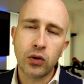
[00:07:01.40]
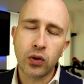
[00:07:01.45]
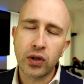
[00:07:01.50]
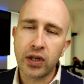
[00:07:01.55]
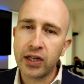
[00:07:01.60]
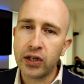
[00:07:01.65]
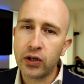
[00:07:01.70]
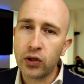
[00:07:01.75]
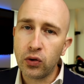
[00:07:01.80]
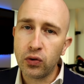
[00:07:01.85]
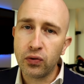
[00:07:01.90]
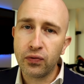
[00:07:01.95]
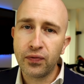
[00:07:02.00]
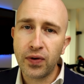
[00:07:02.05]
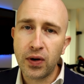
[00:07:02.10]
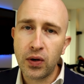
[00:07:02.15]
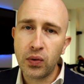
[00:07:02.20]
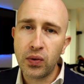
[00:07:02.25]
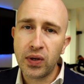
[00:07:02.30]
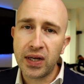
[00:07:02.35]
looking at your
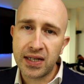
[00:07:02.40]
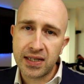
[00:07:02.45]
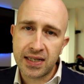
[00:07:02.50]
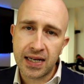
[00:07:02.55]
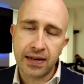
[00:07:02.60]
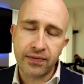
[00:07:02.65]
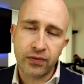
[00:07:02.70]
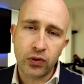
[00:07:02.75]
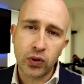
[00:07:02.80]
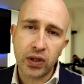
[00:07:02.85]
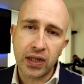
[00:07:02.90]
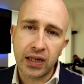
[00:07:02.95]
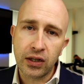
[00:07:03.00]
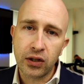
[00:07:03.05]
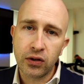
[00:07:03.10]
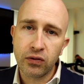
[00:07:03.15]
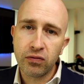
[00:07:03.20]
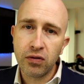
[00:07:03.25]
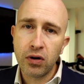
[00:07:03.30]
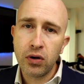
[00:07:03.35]
phone instead of looking
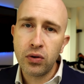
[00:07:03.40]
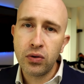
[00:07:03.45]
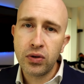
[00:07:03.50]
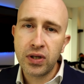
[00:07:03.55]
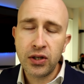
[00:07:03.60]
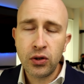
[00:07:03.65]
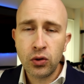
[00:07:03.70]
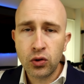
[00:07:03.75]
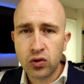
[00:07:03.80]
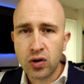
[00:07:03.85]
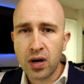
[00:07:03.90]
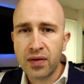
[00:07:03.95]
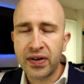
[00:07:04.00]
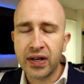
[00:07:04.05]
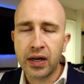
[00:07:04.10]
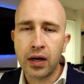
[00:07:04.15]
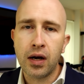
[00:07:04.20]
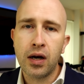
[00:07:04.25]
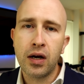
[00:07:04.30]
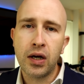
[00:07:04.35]
at the road and you're
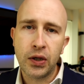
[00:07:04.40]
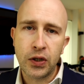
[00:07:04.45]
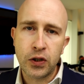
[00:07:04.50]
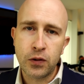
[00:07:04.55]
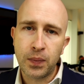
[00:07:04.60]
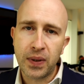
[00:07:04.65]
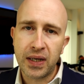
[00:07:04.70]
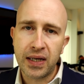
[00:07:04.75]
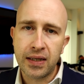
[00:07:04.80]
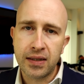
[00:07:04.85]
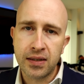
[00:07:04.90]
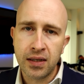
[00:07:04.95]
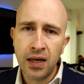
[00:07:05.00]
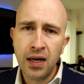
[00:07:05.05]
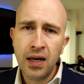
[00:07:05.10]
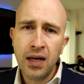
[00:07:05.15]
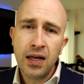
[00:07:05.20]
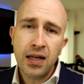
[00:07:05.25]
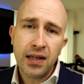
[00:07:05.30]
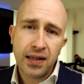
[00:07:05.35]
driving at high speeds,
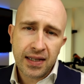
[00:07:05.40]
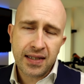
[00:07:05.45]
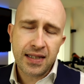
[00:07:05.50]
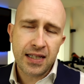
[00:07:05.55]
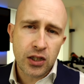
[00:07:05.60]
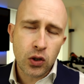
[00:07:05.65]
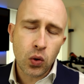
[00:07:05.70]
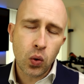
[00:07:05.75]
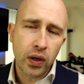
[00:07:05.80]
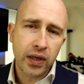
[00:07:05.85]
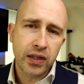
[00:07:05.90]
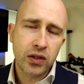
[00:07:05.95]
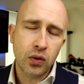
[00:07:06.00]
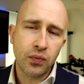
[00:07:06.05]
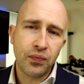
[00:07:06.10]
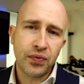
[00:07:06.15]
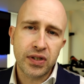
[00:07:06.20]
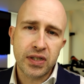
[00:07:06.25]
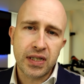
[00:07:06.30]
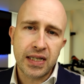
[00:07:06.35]
this is quite
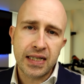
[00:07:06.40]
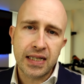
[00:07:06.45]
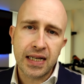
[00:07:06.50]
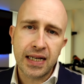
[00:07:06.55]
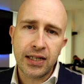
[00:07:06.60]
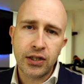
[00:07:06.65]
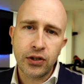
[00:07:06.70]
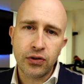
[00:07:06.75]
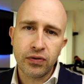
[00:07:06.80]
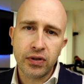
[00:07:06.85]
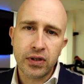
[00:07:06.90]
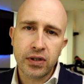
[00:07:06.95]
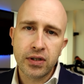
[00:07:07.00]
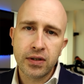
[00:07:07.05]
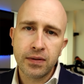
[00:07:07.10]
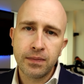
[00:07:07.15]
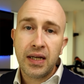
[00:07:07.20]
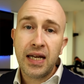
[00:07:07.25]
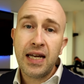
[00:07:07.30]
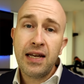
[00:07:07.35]
obviously
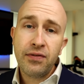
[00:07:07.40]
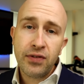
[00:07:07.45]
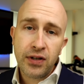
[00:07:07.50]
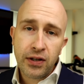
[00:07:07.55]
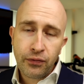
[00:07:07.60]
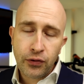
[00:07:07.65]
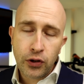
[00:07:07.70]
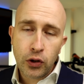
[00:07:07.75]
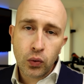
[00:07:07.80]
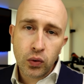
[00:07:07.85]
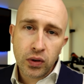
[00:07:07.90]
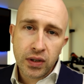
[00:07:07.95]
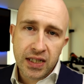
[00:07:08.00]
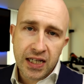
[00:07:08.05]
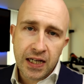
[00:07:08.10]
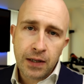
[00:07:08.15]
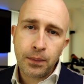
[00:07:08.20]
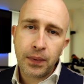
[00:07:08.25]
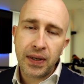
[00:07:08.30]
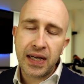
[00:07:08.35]
dangerous. Even if you were
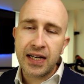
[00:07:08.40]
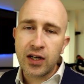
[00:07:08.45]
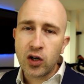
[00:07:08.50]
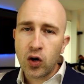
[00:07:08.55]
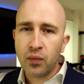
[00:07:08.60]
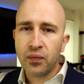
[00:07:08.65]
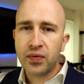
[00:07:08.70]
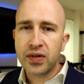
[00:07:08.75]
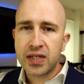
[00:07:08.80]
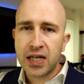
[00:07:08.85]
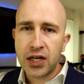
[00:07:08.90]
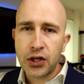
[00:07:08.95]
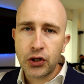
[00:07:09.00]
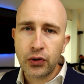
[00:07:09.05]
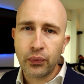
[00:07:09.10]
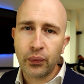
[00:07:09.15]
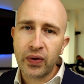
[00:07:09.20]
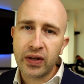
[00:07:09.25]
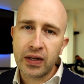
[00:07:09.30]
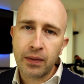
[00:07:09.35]
deep in
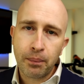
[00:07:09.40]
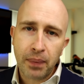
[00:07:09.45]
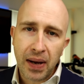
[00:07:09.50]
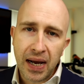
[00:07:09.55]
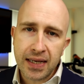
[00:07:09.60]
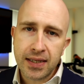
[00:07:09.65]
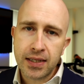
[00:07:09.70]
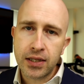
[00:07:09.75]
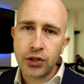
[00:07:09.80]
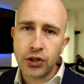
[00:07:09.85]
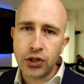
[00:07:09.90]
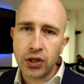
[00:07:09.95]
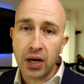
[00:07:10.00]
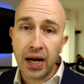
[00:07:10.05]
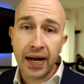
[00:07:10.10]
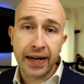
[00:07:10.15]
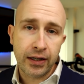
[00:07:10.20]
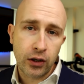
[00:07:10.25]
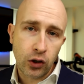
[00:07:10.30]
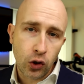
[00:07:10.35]
conversation with a passenger
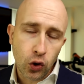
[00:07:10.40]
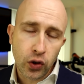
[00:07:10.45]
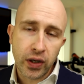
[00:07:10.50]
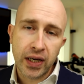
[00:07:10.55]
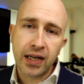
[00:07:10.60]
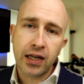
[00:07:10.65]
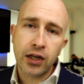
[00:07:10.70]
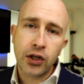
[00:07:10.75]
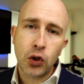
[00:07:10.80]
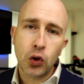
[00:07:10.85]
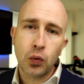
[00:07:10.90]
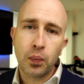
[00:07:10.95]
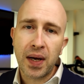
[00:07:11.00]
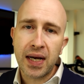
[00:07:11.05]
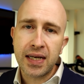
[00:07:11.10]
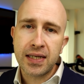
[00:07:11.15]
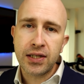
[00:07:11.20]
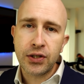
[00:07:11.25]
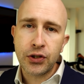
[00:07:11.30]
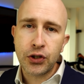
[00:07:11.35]
and looking at your
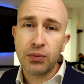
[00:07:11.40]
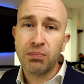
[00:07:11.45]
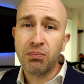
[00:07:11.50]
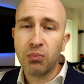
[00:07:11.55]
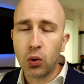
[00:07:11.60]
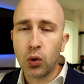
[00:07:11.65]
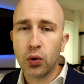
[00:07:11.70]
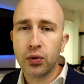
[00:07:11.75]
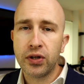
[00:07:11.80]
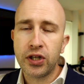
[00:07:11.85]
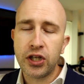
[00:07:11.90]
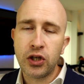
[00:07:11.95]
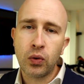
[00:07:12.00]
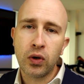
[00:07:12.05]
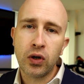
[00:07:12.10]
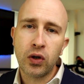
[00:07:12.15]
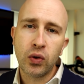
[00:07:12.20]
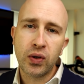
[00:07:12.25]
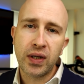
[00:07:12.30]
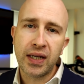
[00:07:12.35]
passenger more than you
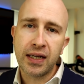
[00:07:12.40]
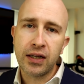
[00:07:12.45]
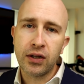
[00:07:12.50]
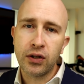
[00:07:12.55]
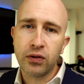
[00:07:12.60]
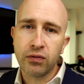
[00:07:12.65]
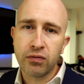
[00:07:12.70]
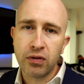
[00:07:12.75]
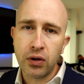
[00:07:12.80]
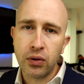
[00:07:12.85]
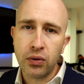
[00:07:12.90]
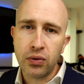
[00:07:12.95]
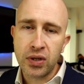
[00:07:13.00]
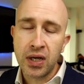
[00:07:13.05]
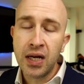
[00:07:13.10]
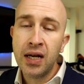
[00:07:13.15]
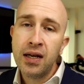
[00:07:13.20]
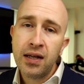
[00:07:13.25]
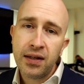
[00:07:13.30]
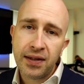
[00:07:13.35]
are looking at the road,
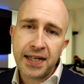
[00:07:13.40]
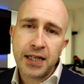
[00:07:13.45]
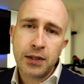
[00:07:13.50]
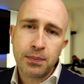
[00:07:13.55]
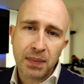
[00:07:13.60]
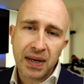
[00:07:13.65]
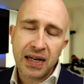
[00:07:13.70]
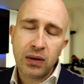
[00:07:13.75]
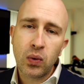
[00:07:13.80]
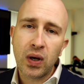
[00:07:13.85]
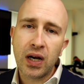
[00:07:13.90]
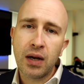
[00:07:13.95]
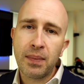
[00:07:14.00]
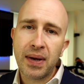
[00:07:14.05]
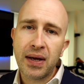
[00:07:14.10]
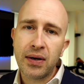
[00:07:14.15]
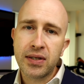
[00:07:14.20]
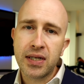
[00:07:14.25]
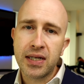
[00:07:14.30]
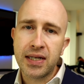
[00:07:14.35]
this may well
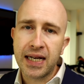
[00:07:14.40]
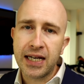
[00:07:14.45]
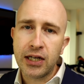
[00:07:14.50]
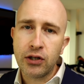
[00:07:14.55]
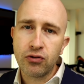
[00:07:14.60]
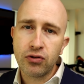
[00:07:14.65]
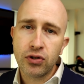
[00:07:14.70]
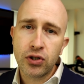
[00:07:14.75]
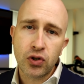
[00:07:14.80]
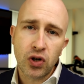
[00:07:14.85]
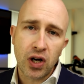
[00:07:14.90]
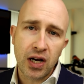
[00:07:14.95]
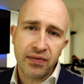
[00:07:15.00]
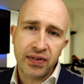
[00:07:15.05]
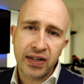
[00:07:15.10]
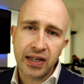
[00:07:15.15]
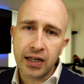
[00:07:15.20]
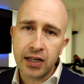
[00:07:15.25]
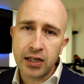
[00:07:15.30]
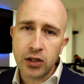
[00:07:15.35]
amount to dangerous
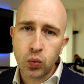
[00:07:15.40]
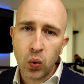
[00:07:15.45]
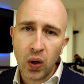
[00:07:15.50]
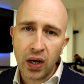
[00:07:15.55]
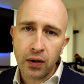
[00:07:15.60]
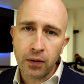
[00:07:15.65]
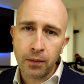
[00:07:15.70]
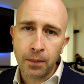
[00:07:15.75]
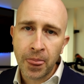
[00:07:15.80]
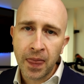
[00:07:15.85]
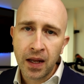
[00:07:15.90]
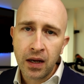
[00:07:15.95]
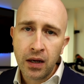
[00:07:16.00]
driving as well.